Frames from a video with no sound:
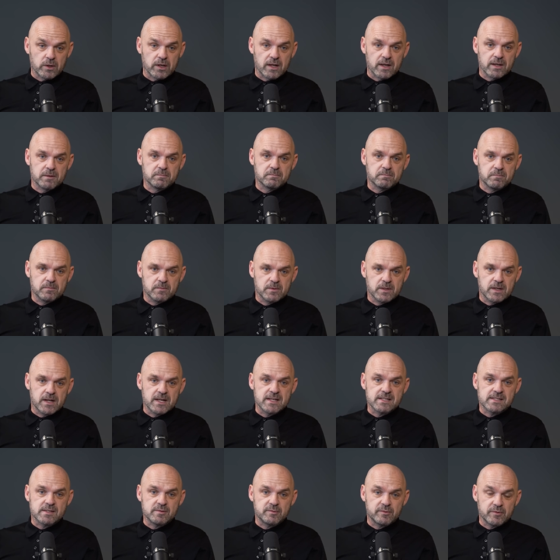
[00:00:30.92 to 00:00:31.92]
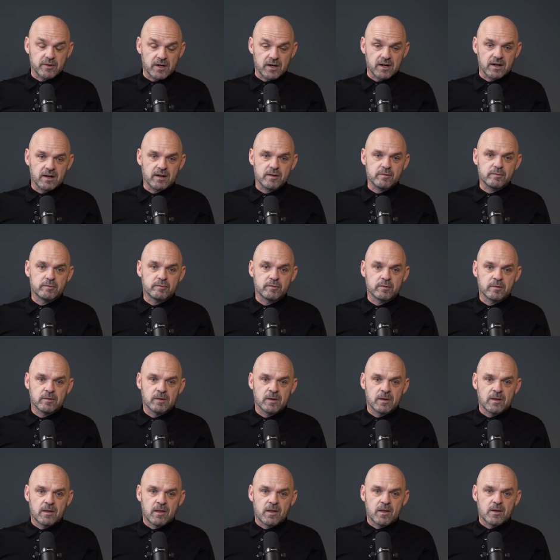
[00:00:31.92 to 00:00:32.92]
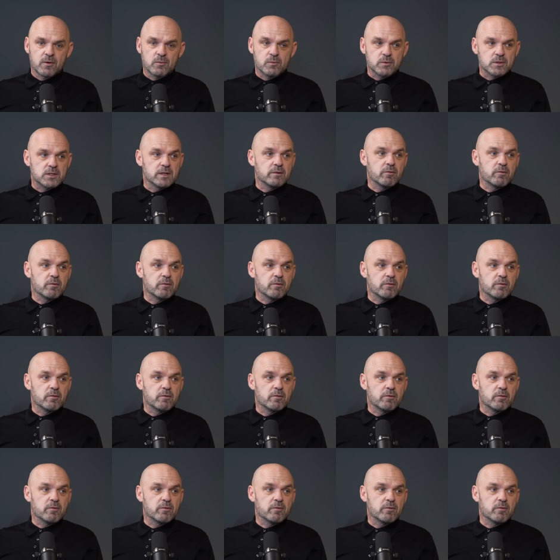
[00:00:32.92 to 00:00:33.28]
game in 85 was